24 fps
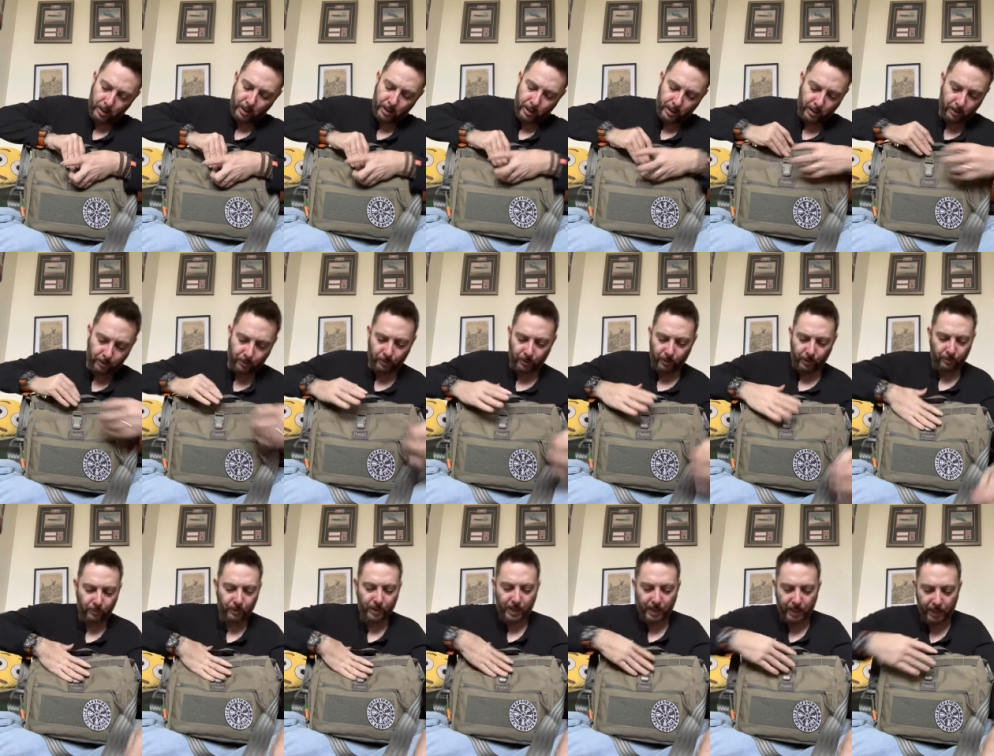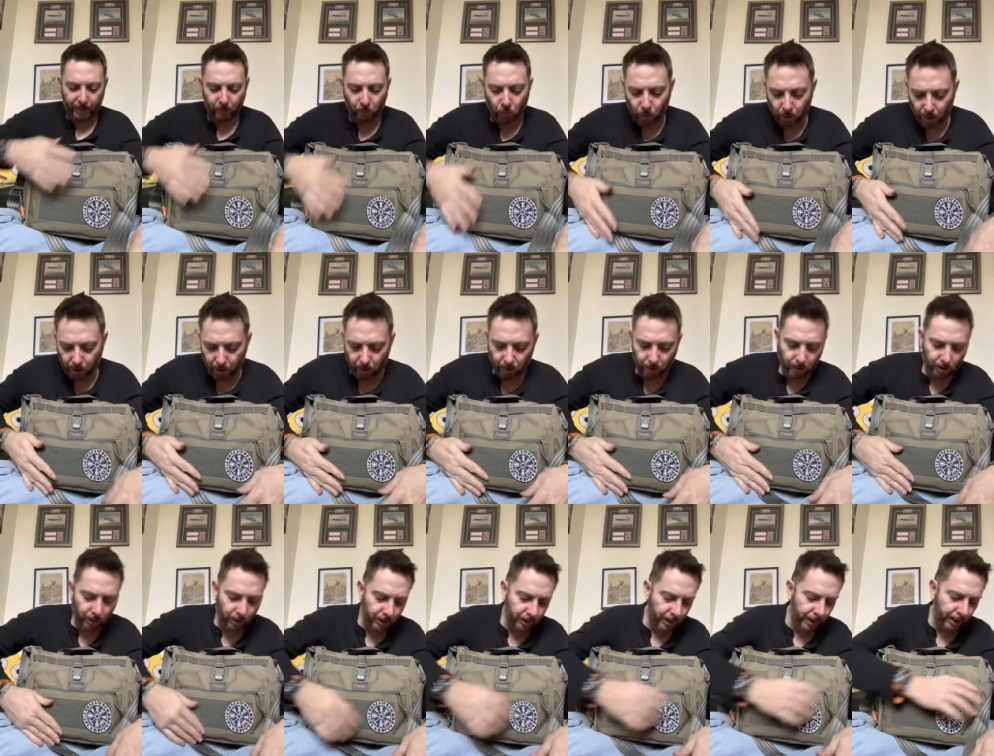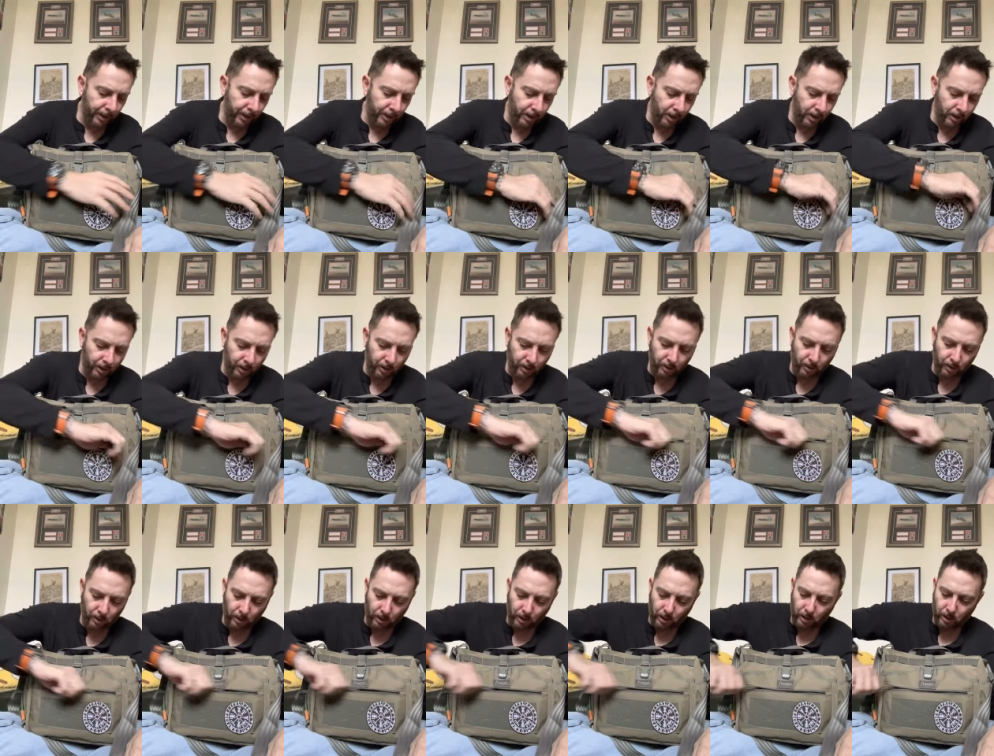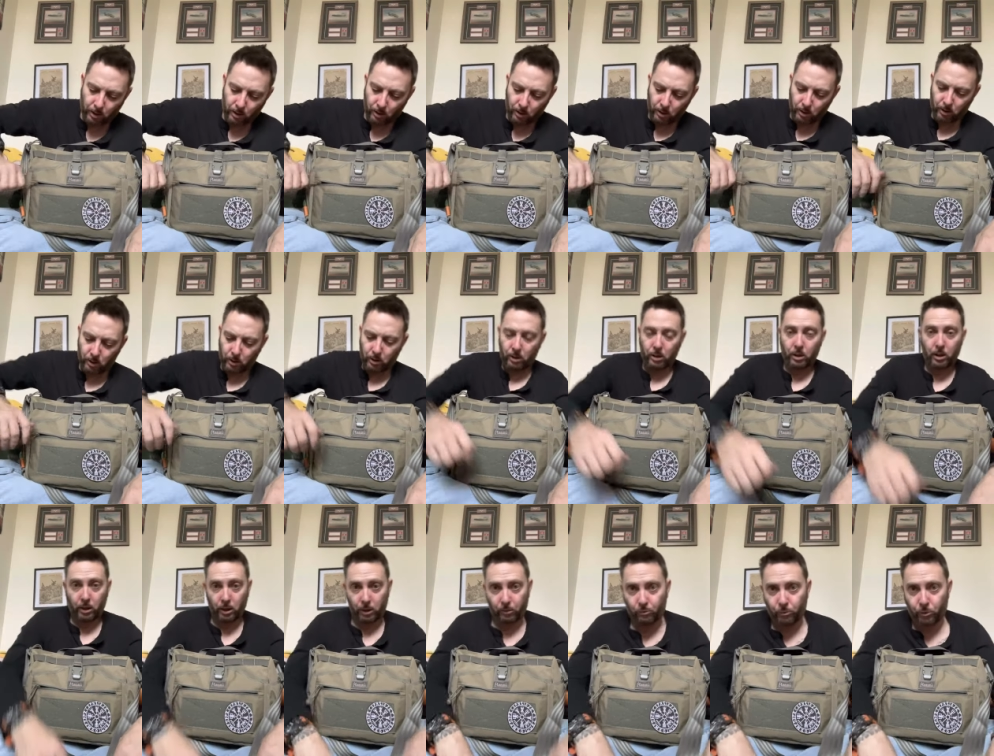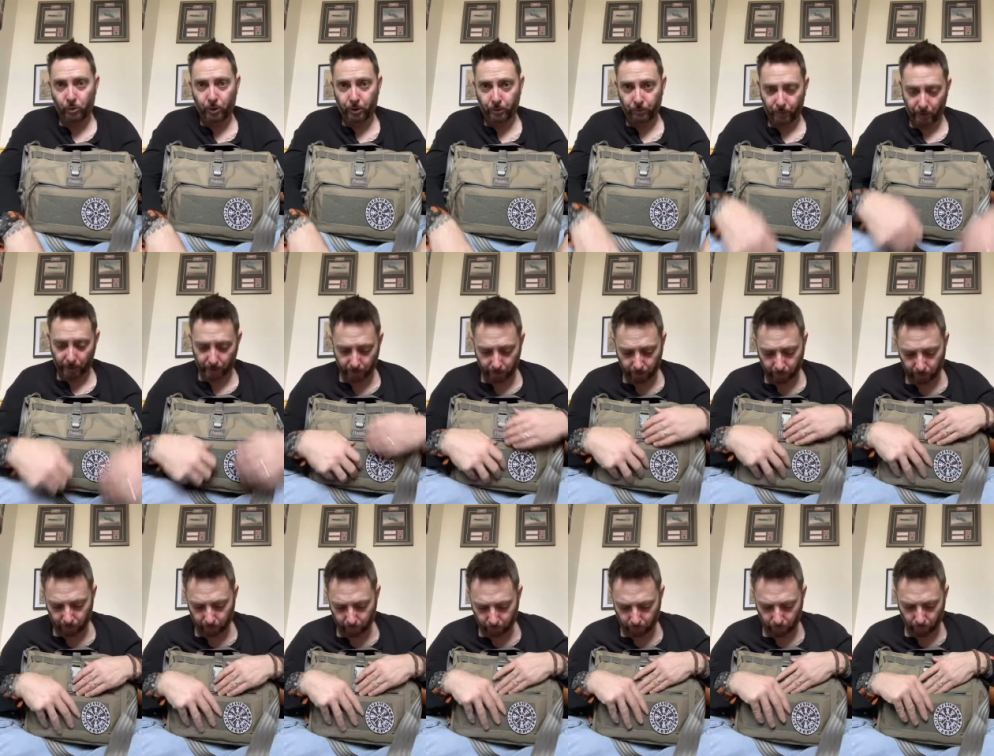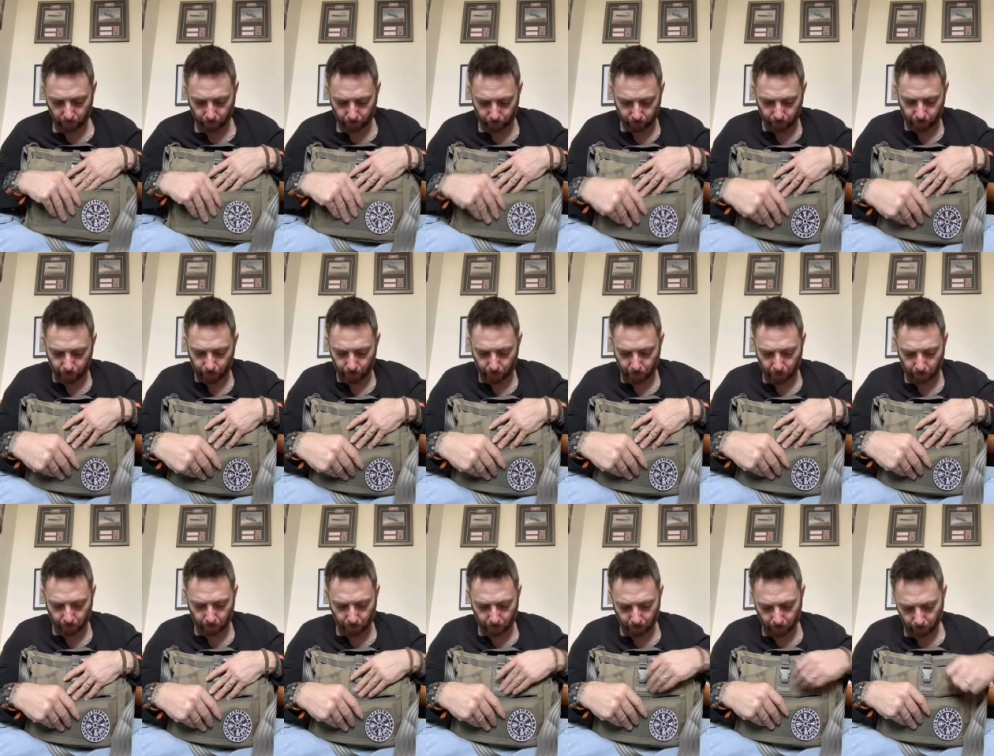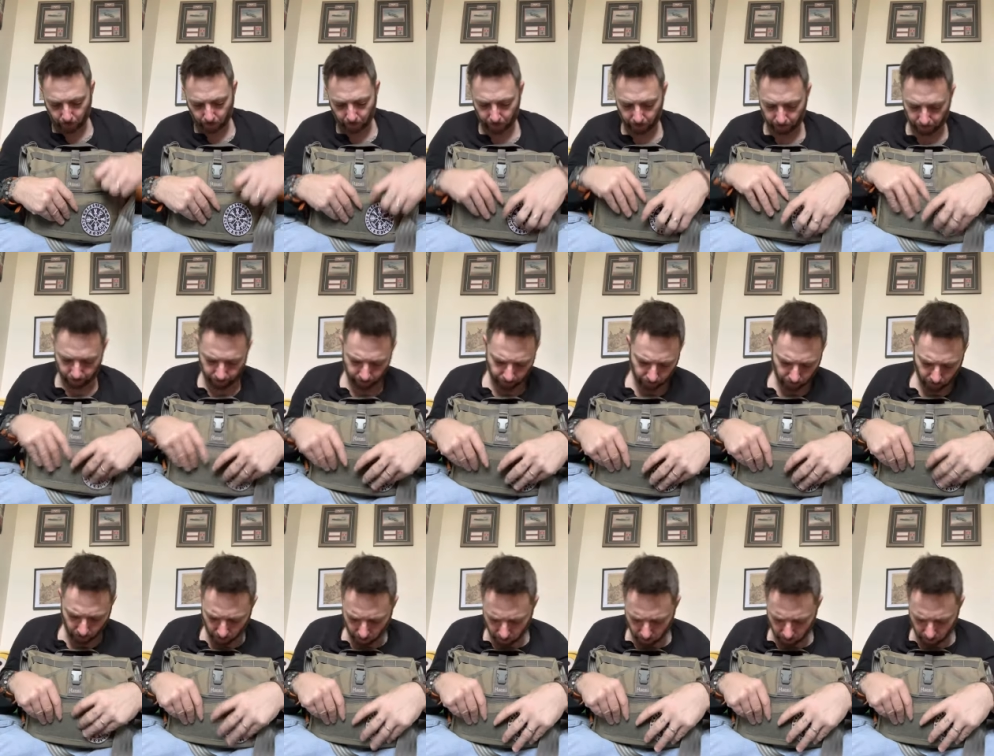anything of that ilk and then in front of that we've got the first compartment so